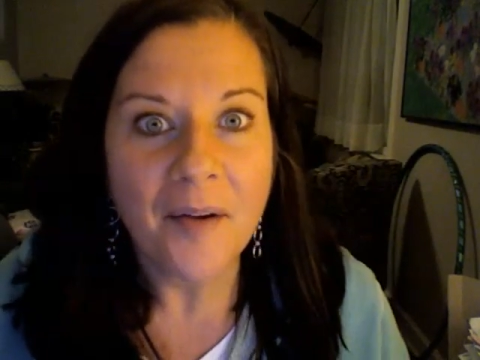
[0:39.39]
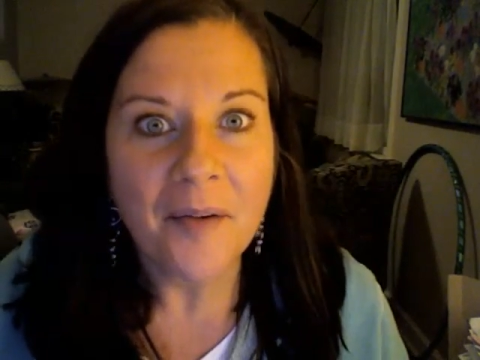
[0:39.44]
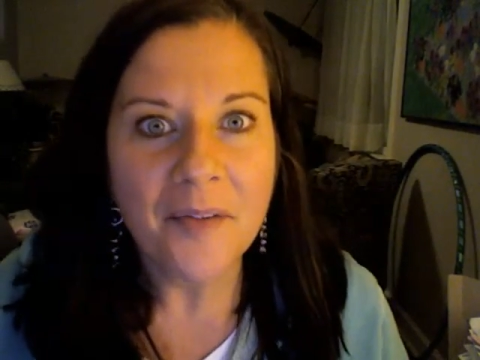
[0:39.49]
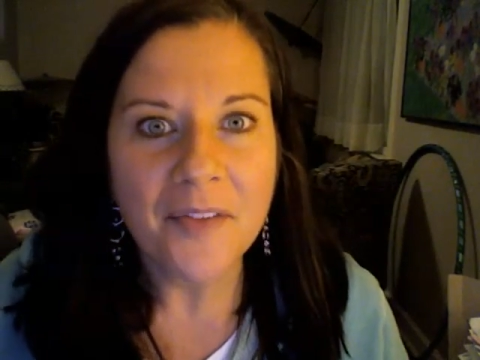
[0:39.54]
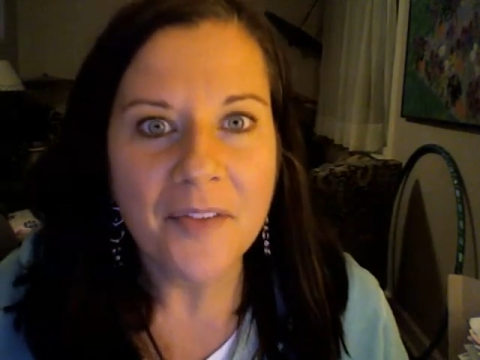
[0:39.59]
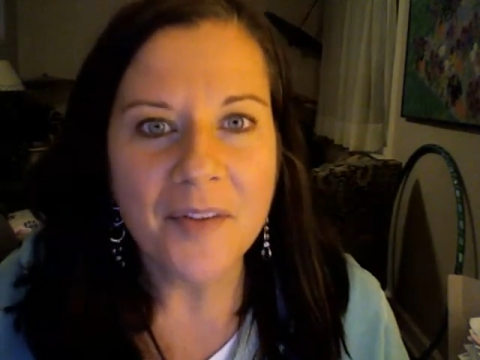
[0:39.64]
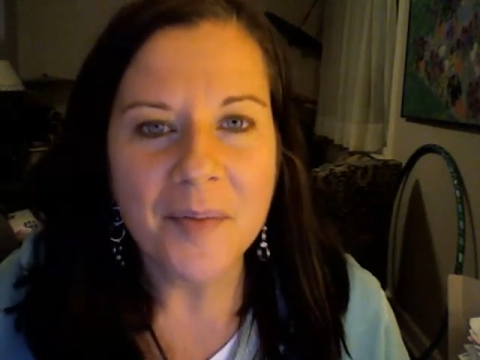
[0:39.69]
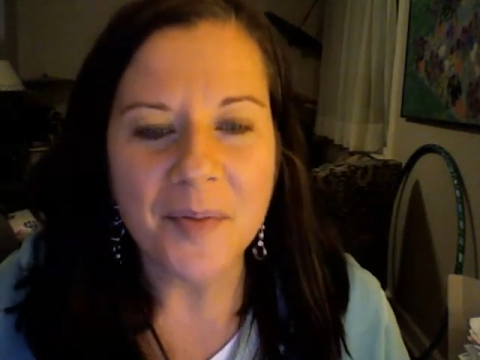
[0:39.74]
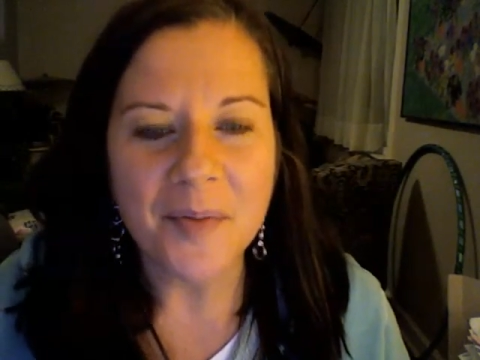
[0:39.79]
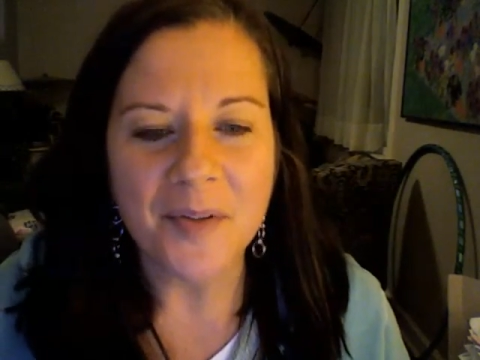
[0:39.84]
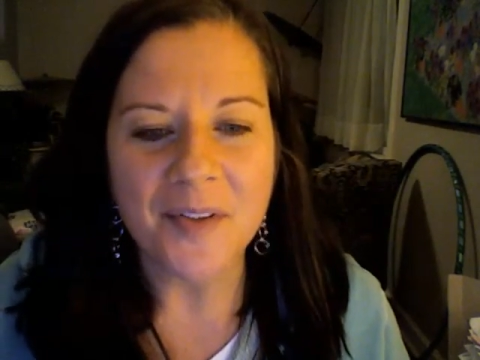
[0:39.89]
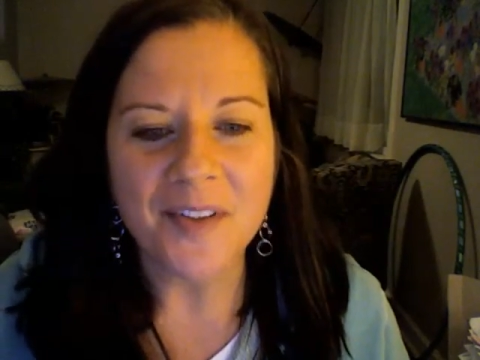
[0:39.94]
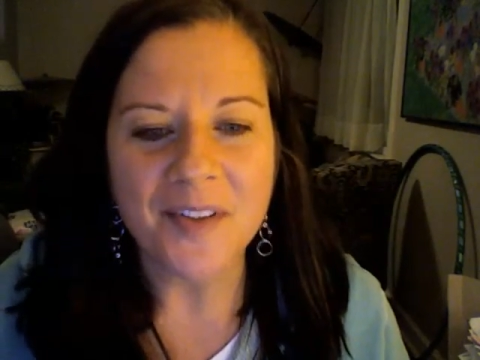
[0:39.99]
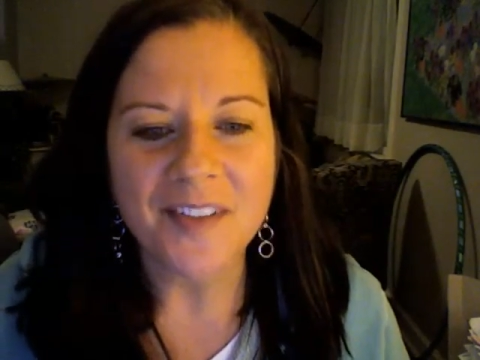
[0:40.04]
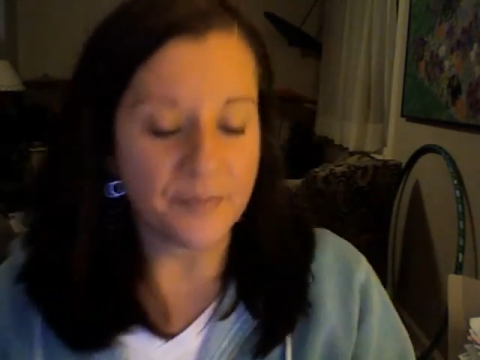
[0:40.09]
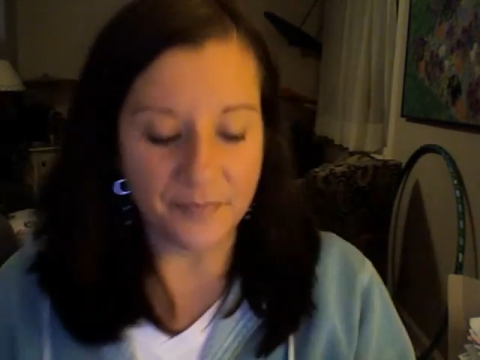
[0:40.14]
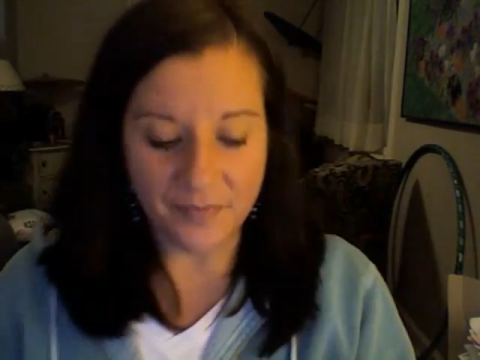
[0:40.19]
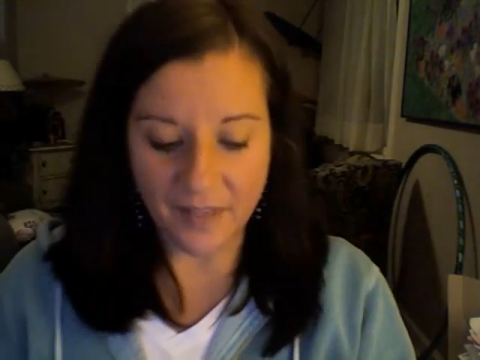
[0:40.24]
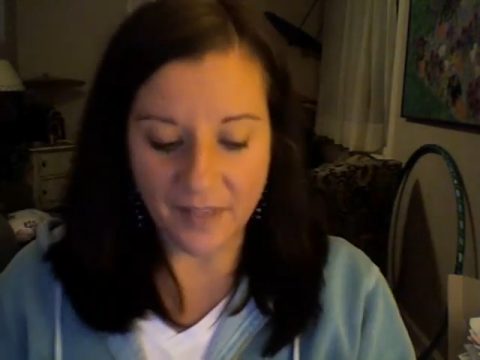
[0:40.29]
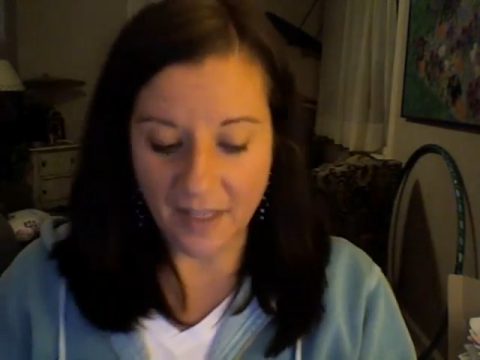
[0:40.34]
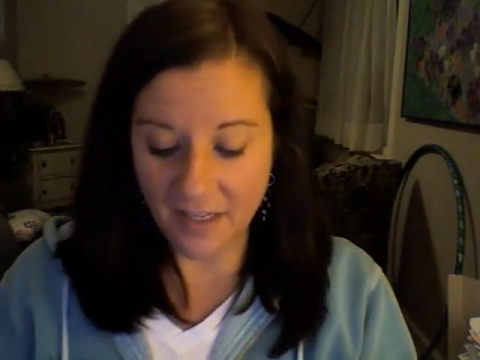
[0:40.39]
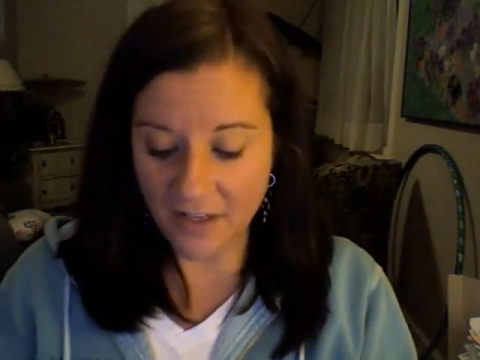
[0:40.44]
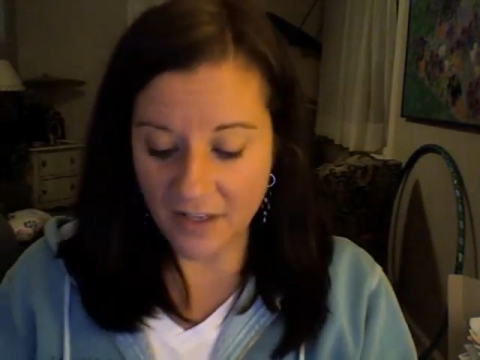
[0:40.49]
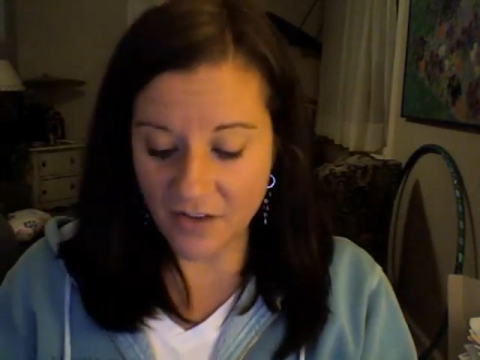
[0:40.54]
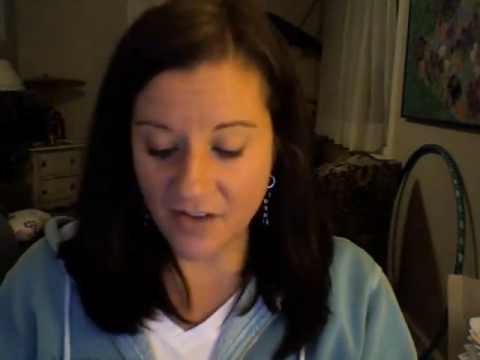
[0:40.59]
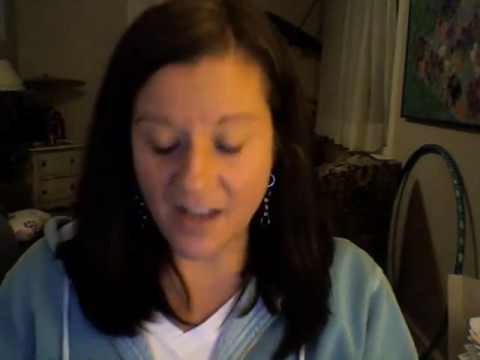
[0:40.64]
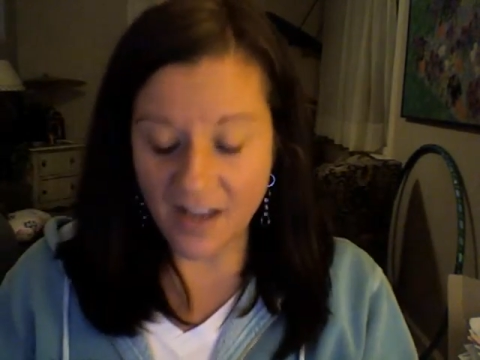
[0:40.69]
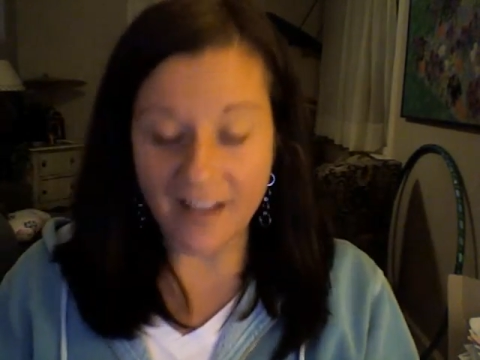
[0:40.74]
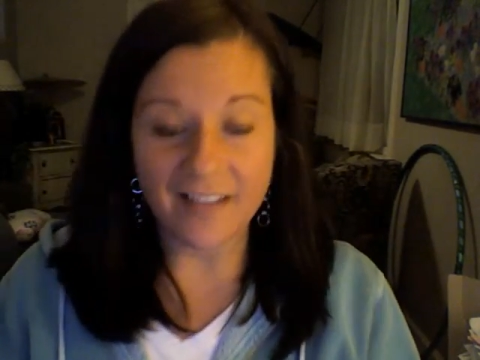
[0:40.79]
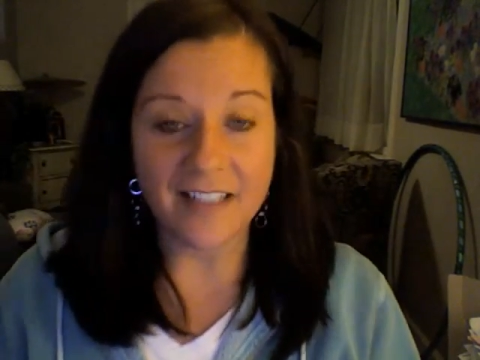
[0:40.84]
Simple. And
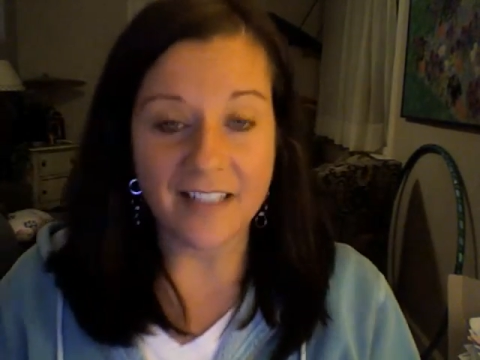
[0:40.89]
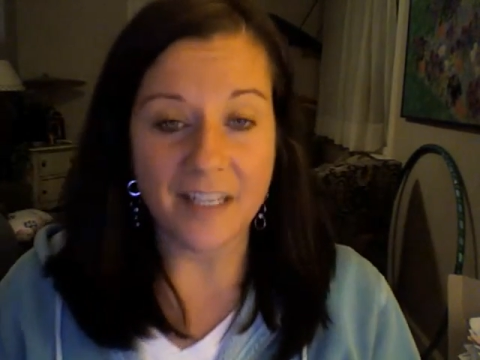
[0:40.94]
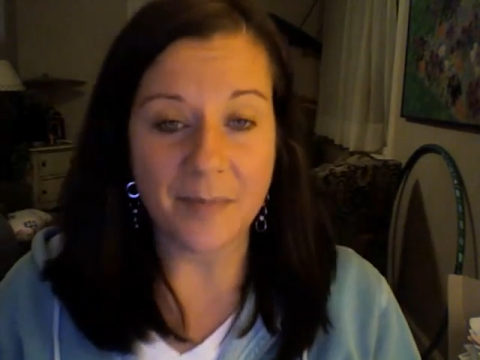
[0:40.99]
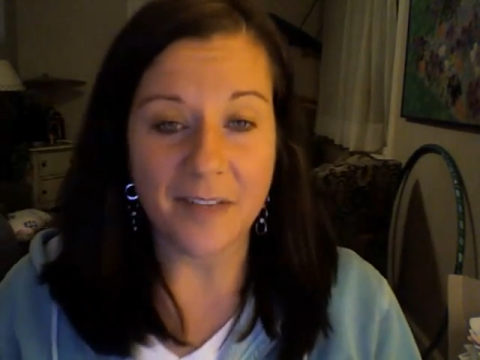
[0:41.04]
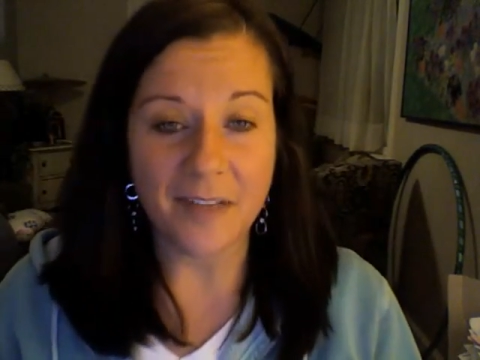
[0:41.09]
you can't see it